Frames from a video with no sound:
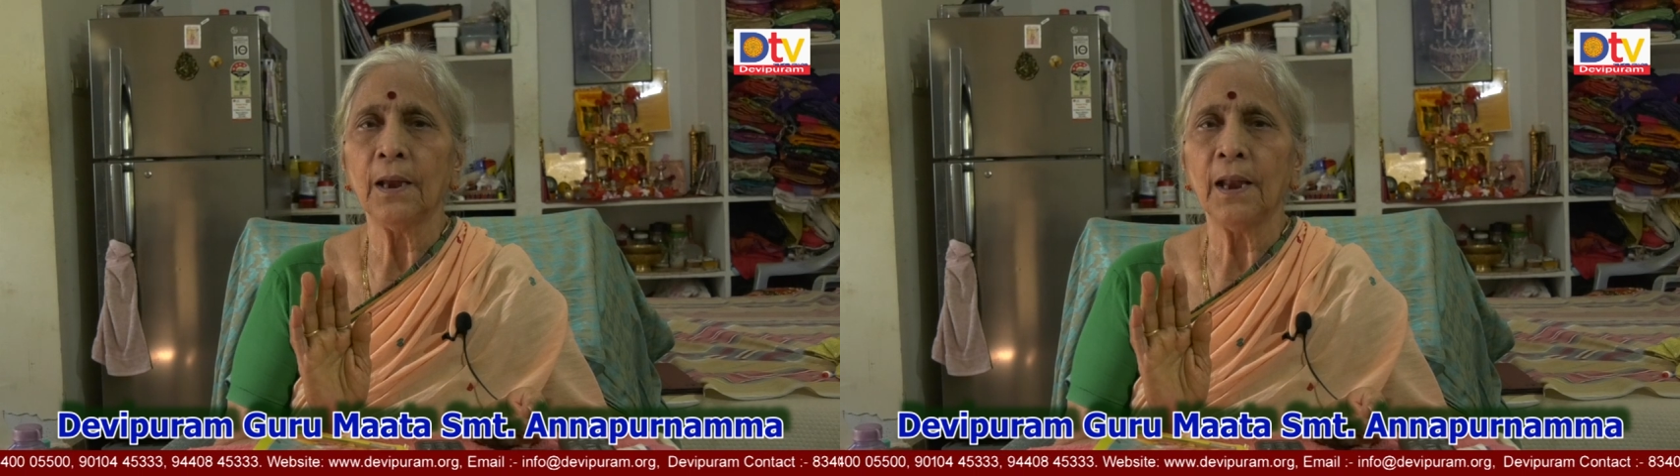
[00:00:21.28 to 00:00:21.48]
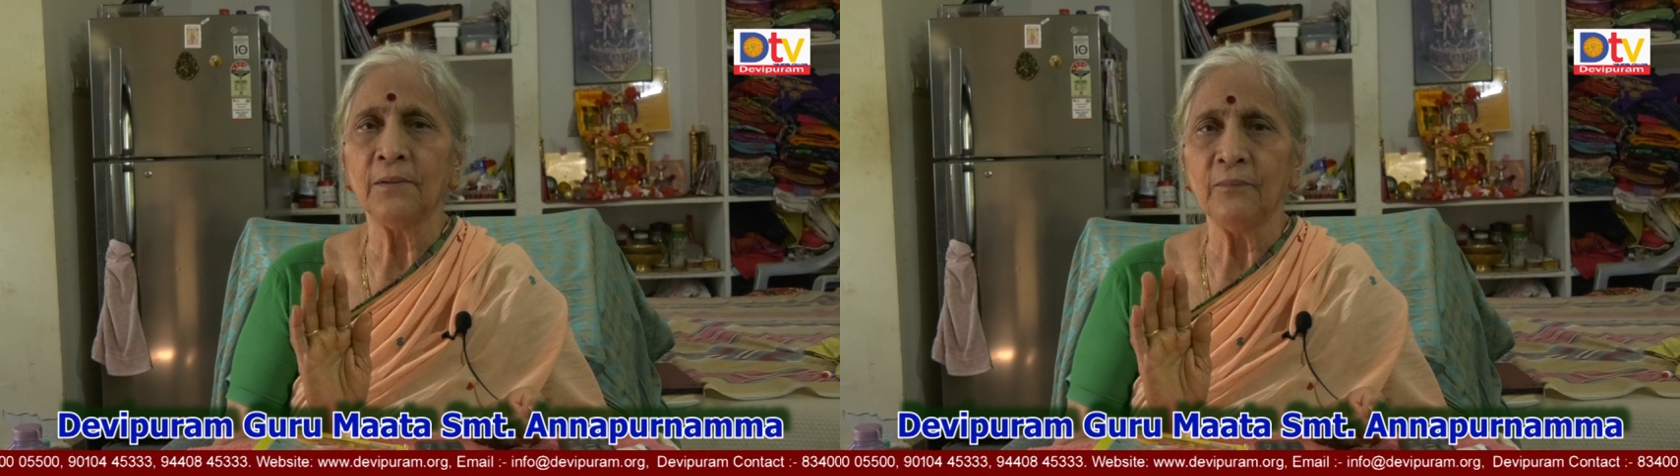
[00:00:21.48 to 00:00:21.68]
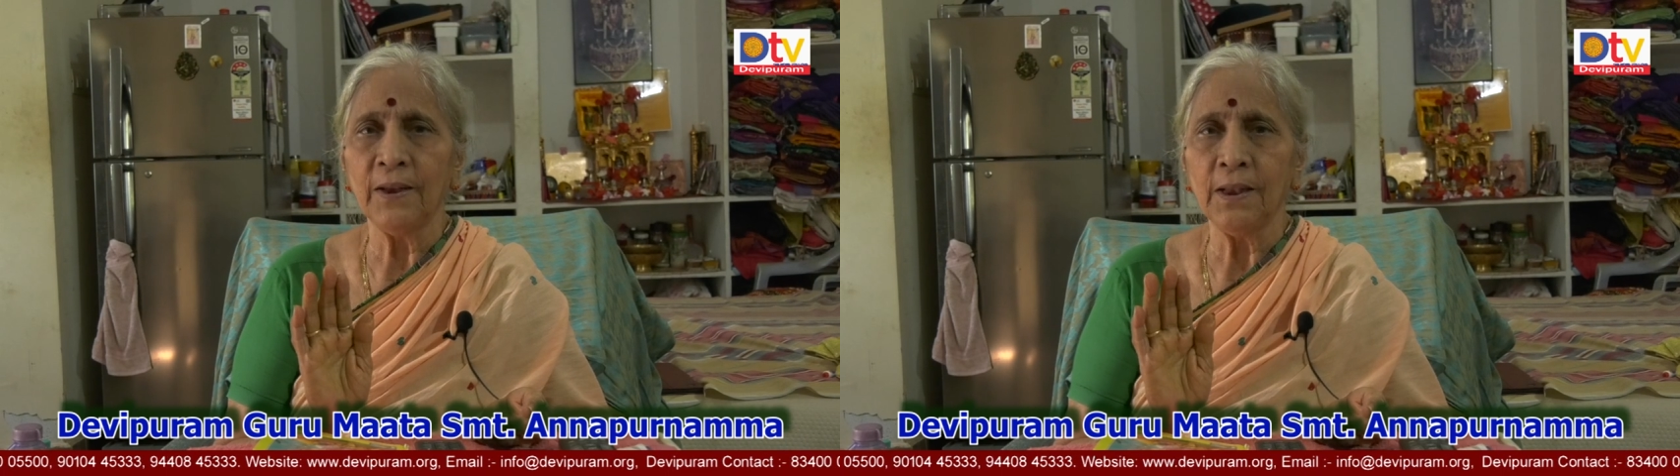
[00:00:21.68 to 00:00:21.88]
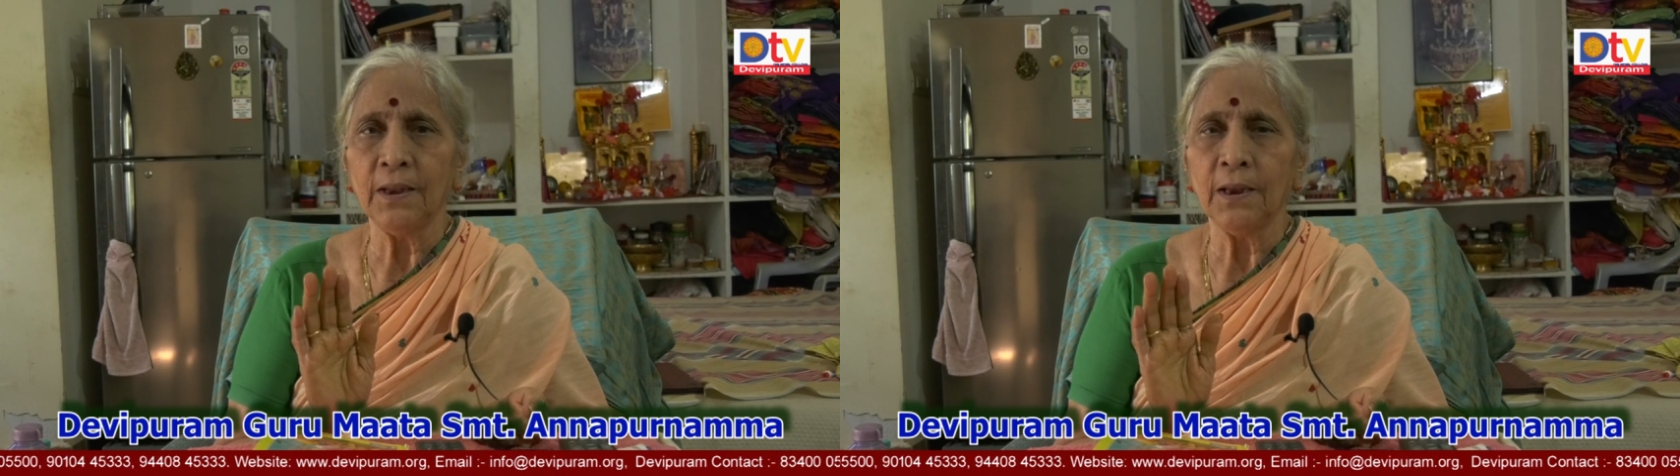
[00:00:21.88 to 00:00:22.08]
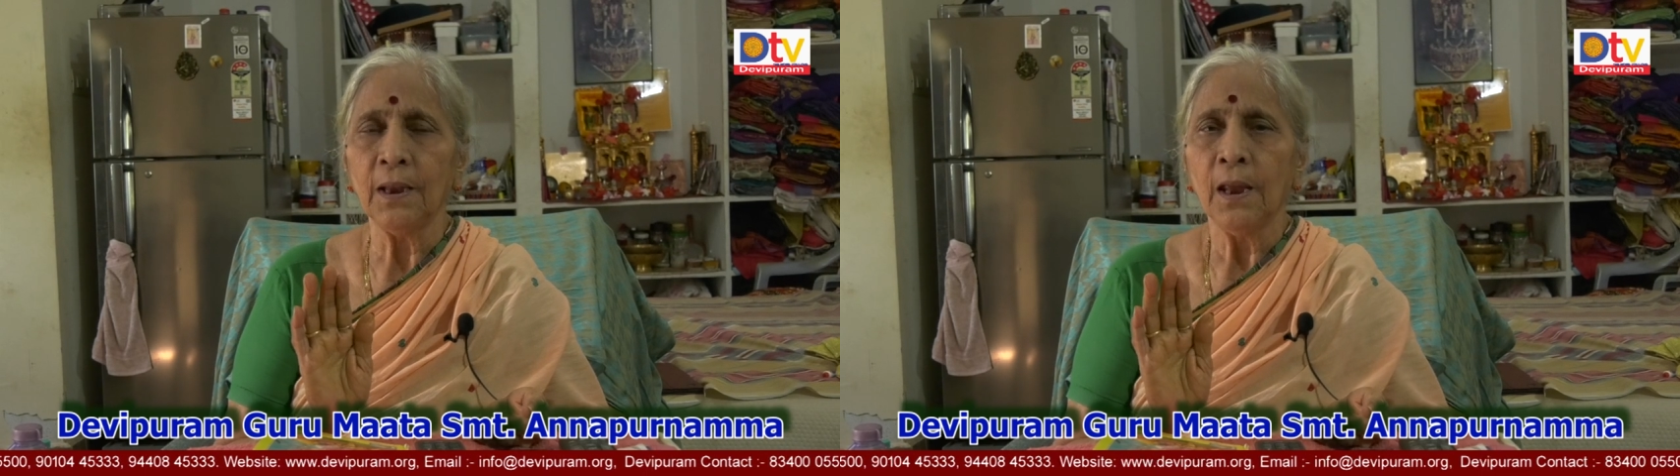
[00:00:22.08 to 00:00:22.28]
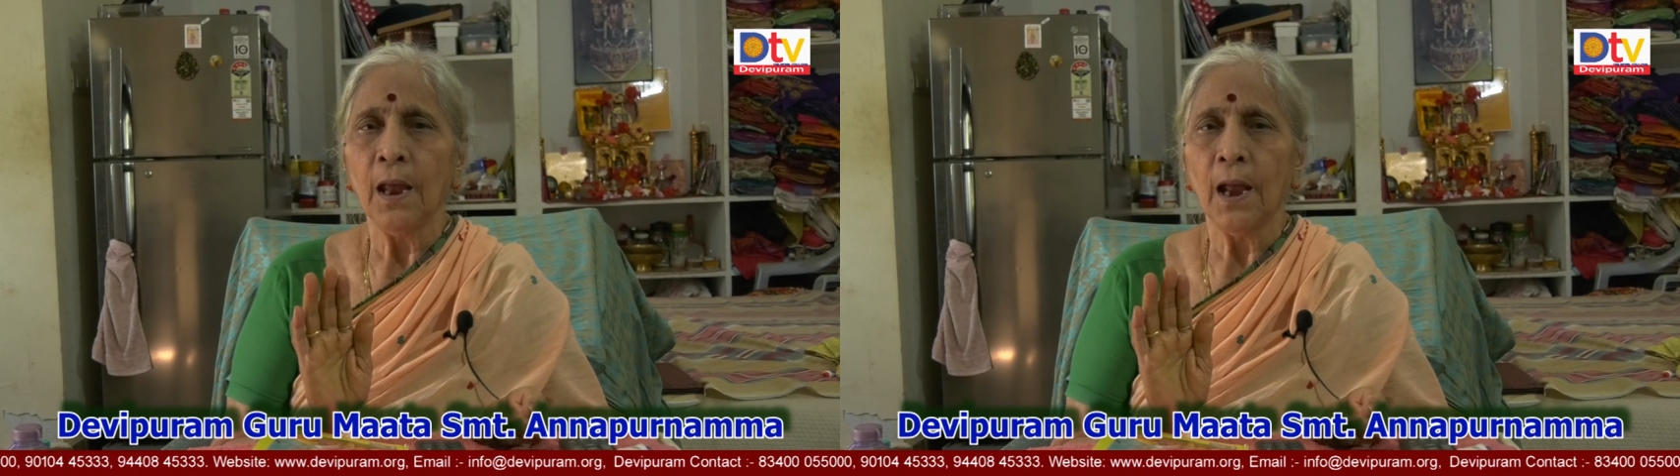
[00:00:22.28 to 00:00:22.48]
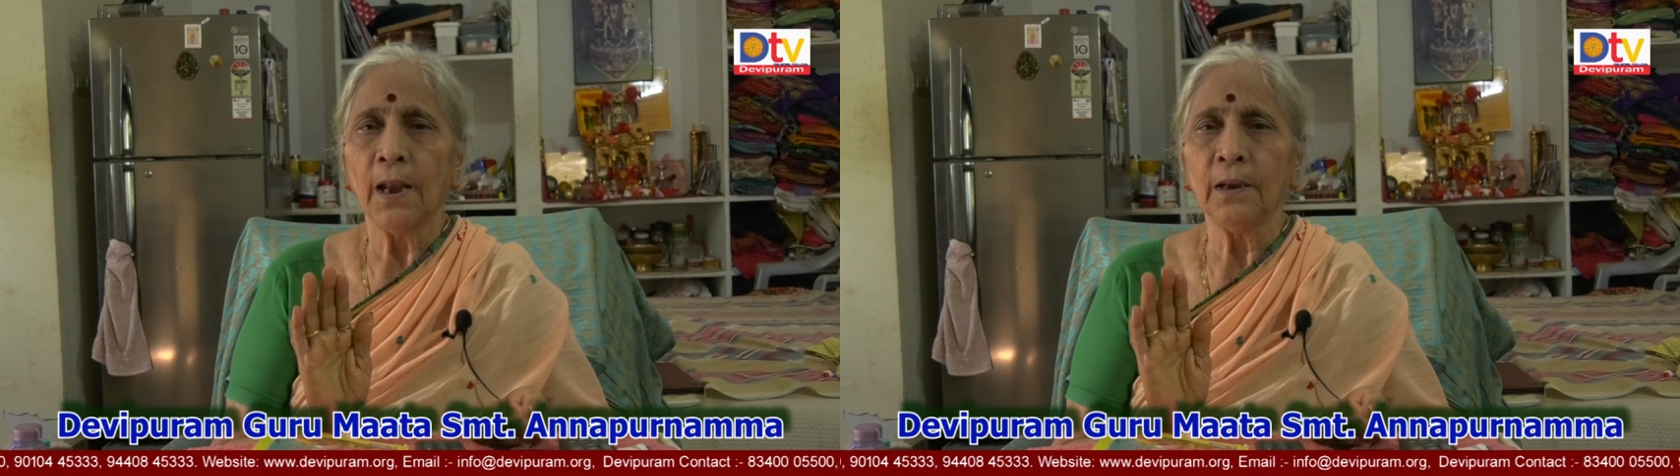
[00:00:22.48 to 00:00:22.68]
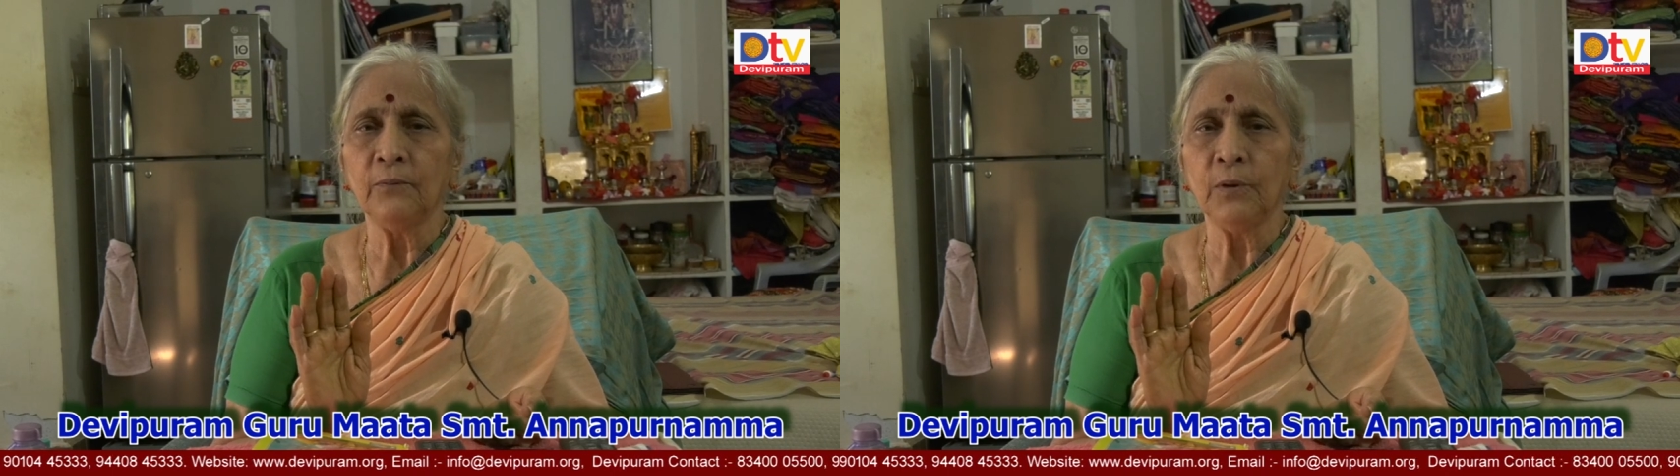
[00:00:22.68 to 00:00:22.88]
and wealthy
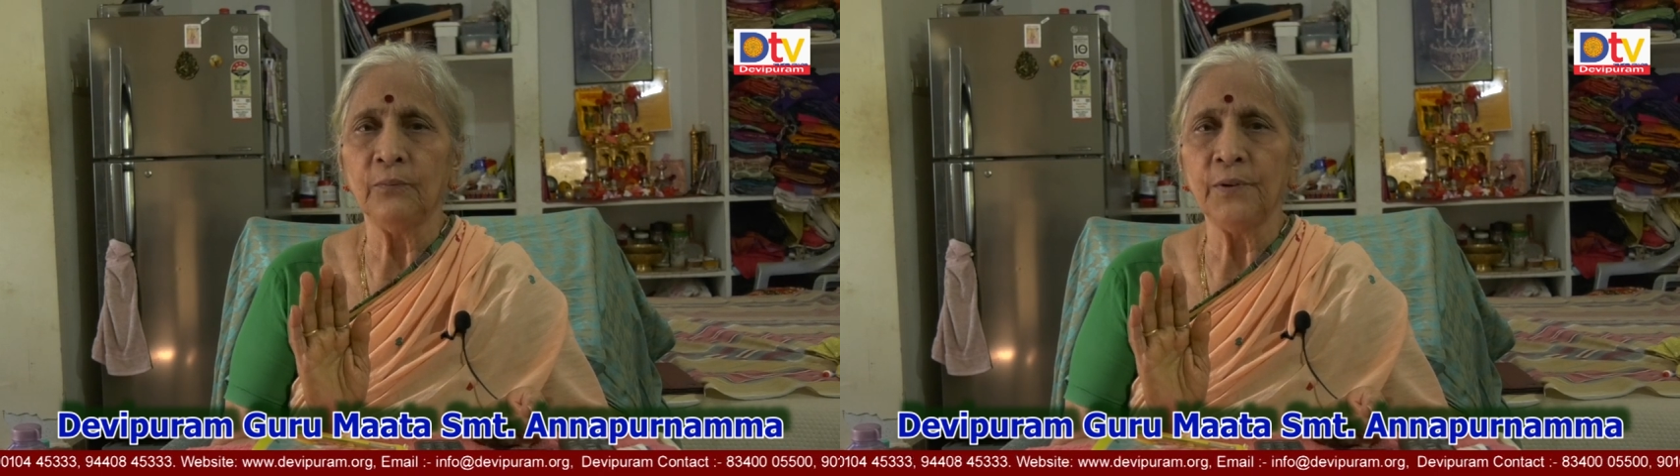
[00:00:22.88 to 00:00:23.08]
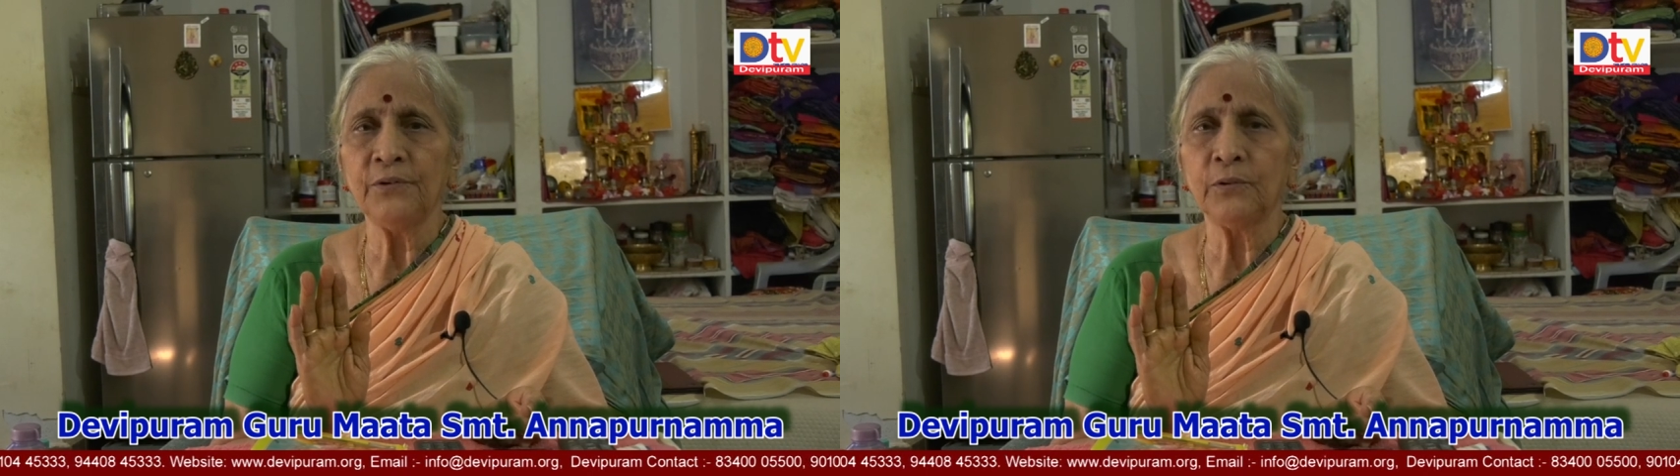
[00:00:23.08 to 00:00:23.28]
and we wish